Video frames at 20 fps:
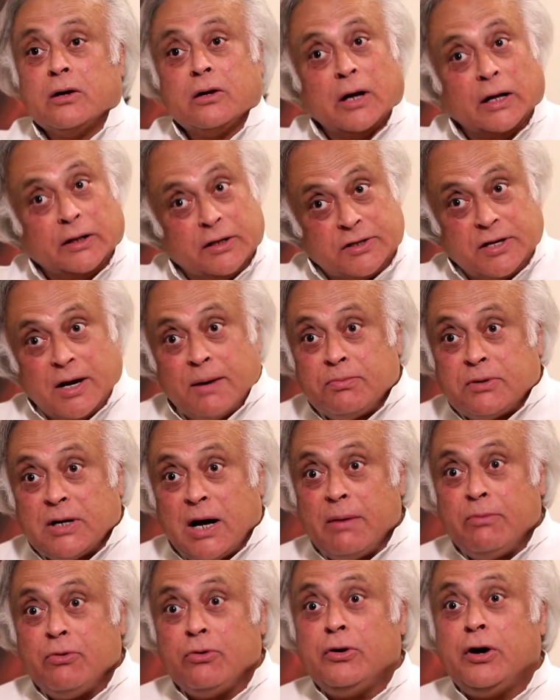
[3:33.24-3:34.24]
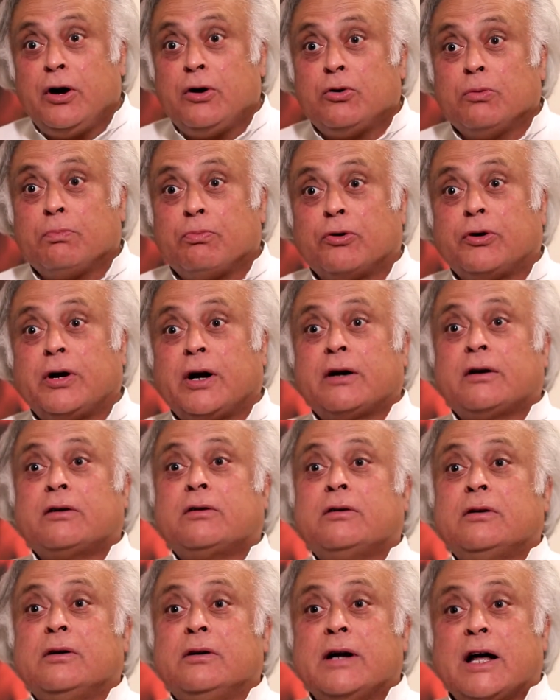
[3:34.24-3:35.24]
At the same time, you need to
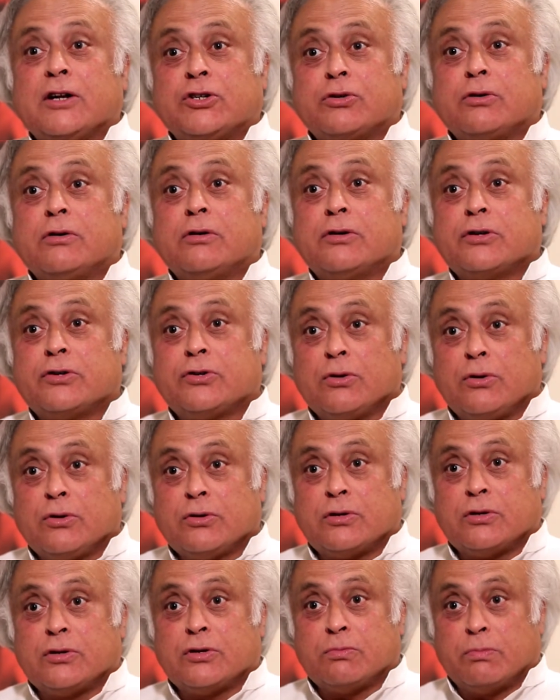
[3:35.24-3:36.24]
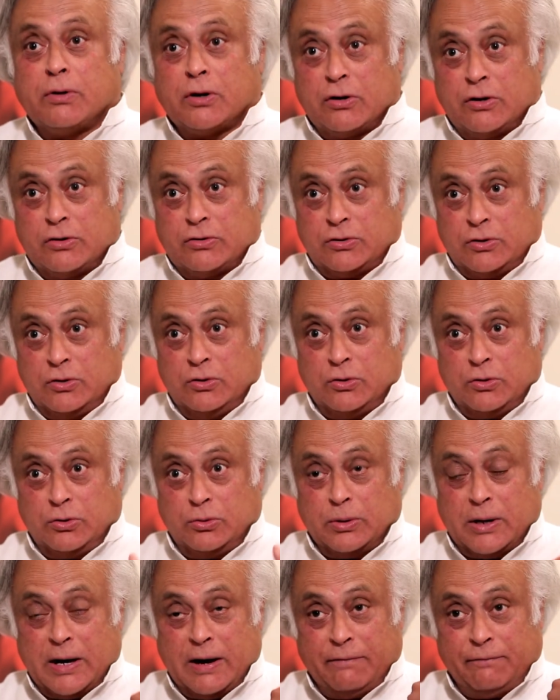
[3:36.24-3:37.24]
protect natural resources because
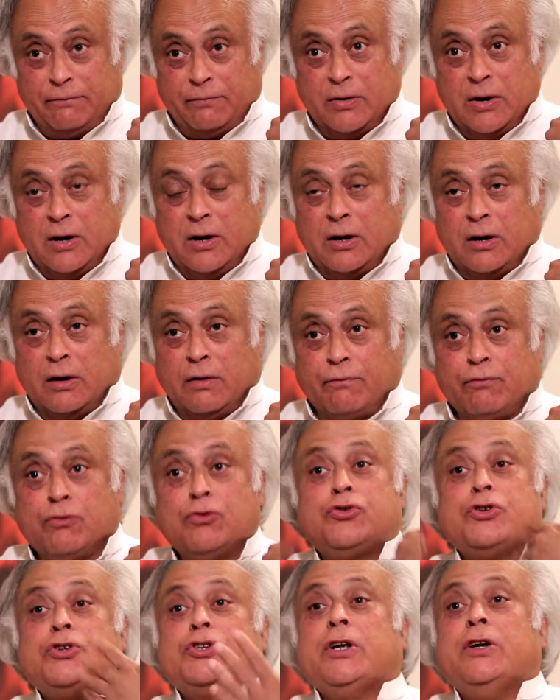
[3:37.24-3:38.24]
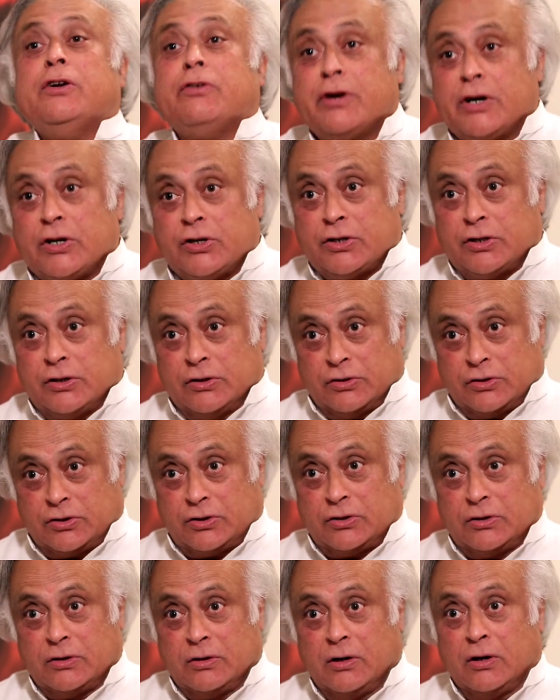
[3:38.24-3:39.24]
you have future
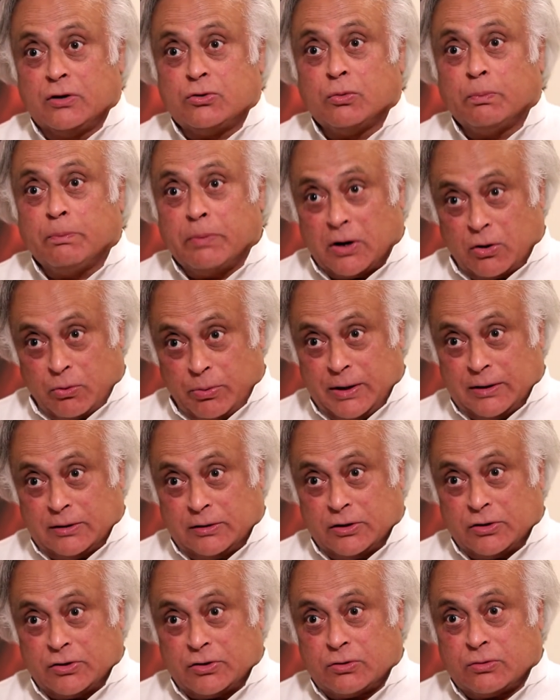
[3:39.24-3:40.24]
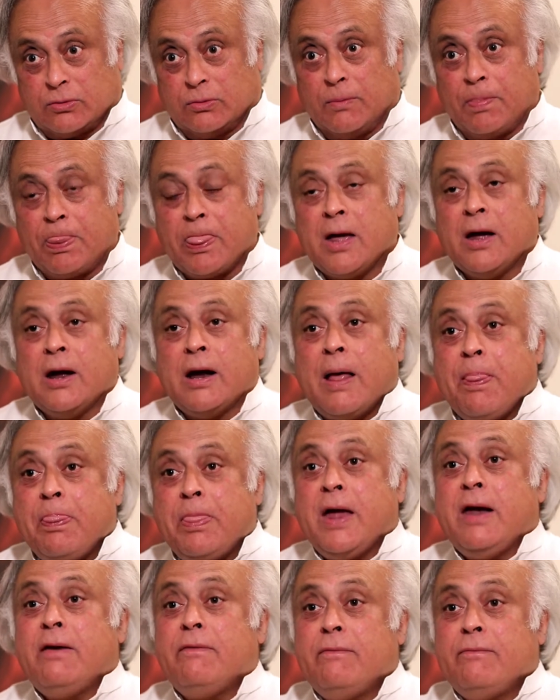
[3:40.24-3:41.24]
generations to bequeath this to. And
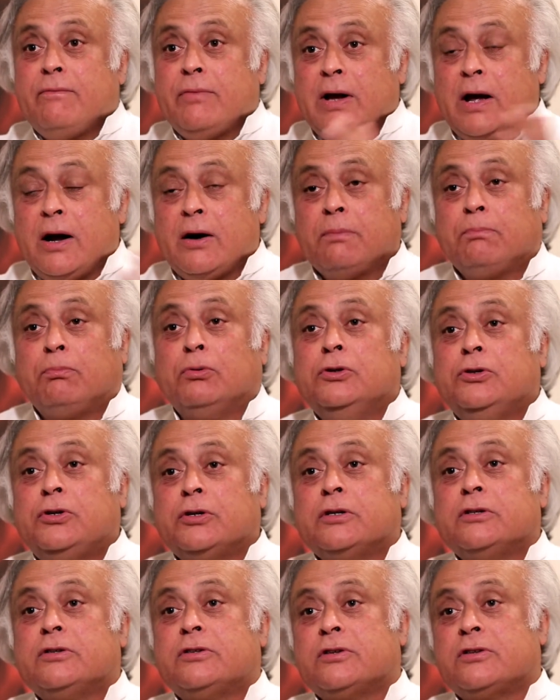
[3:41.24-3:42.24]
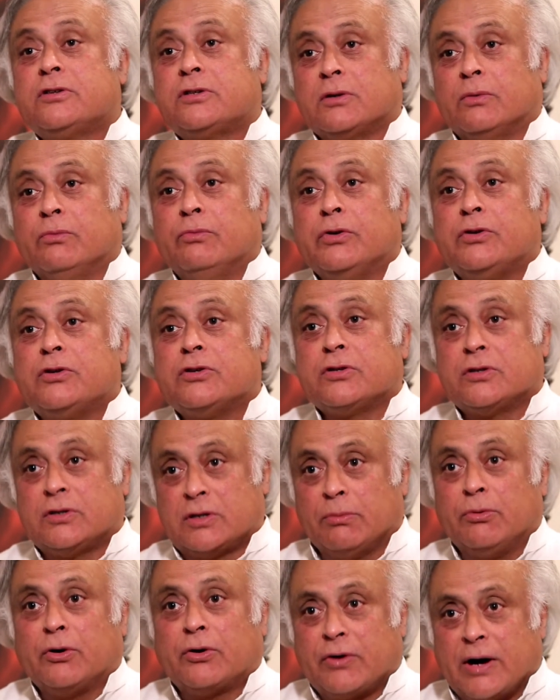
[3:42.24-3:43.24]
then we are a political system which is a
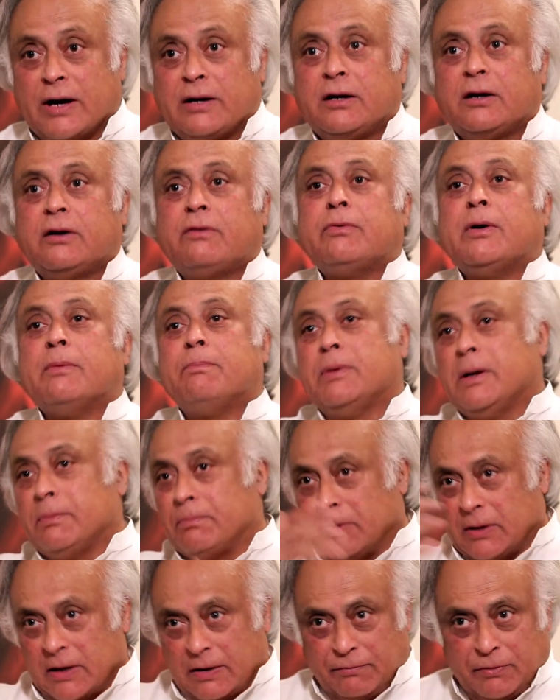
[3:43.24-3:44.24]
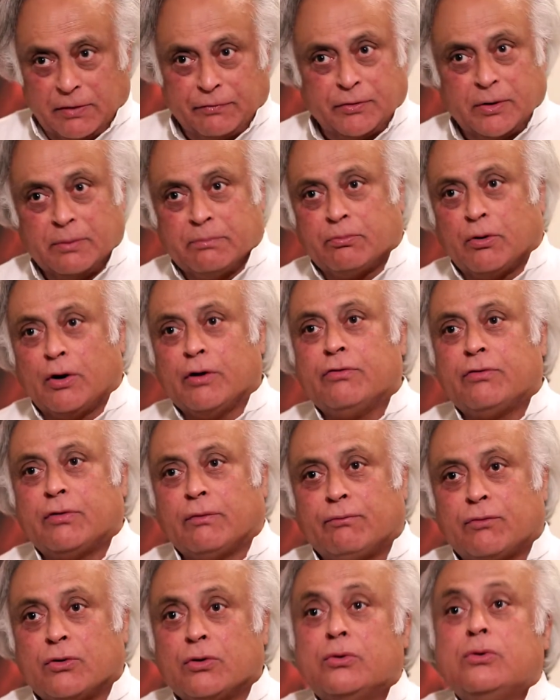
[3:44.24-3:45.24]
democratic, where people have different points of
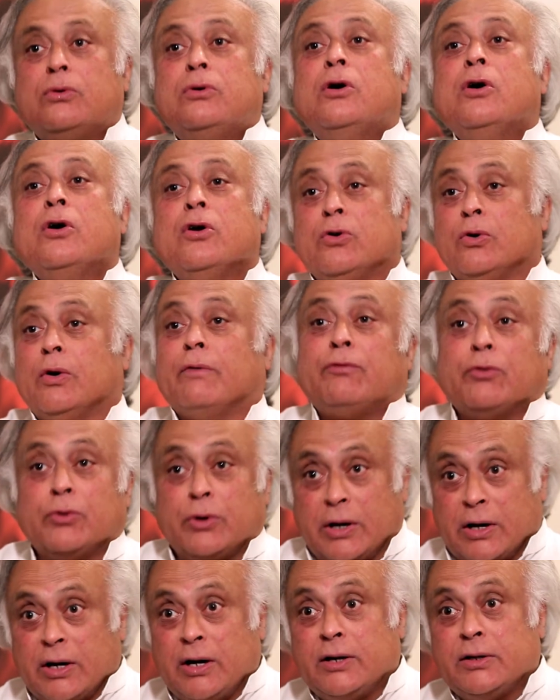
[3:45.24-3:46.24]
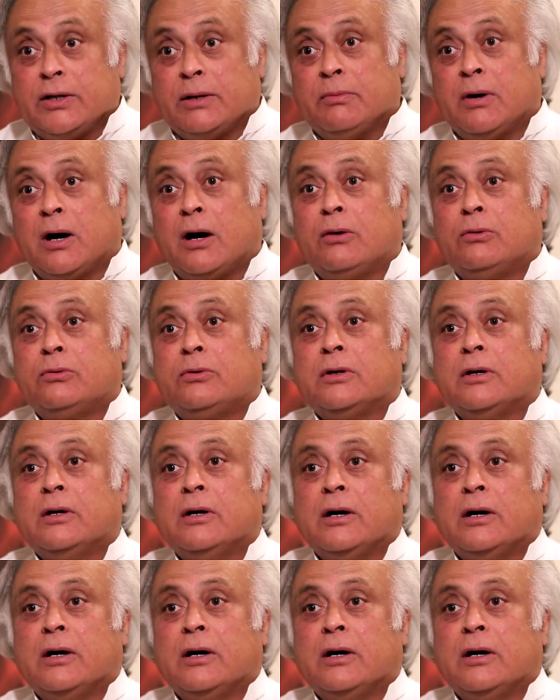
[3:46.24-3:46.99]
view. You have to hear them out.